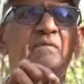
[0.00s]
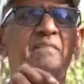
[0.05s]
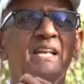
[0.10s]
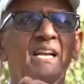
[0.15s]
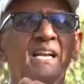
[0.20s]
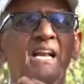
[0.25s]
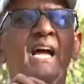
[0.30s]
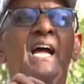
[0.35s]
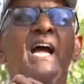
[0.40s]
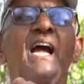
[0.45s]

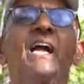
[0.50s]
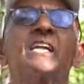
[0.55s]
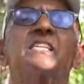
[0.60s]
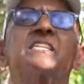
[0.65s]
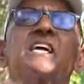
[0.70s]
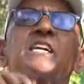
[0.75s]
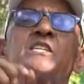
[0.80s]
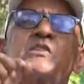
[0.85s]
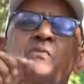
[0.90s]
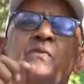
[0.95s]
level,
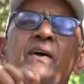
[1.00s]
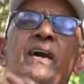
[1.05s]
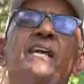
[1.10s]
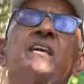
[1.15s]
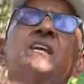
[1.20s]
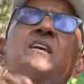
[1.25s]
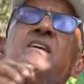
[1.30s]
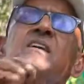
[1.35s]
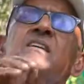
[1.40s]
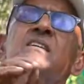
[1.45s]
and that is
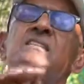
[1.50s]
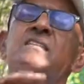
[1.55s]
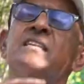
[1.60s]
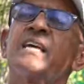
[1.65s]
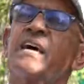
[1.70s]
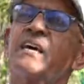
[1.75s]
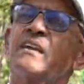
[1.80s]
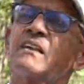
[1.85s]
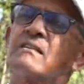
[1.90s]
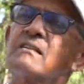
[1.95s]
why
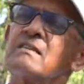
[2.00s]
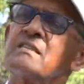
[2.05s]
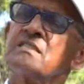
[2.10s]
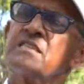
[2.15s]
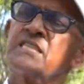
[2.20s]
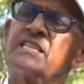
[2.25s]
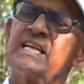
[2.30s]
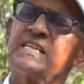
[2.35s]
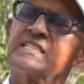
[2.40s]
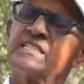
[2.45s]
they are
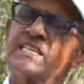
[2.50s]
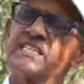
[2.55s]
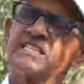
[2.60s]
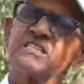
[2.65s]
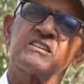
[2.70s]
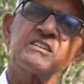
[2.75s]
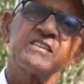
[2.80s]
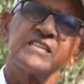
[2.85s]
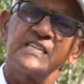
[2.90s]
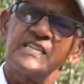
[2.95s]

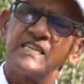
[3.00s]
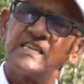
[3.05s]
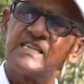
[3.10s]
just